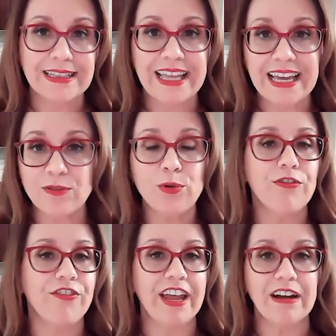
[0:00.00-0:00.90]
That will
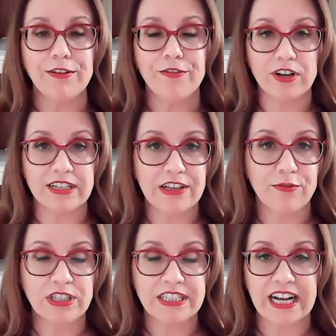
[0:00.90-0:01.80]
vary for
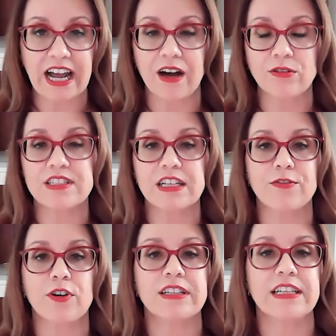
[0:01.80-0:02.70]
different accounts and
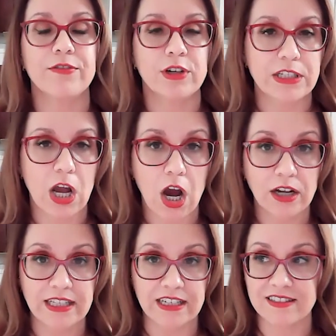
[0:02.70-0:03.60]
for different
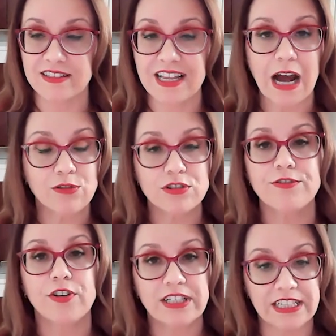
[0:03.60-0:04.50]
audiences, also
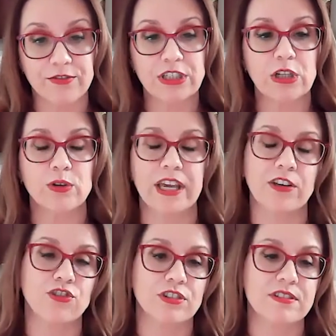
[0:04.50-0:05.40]
for different
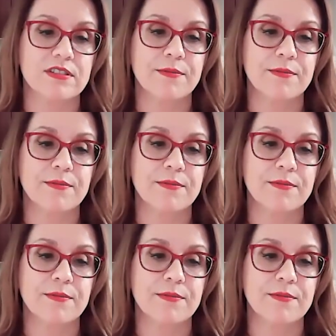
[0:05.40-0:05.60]
locations.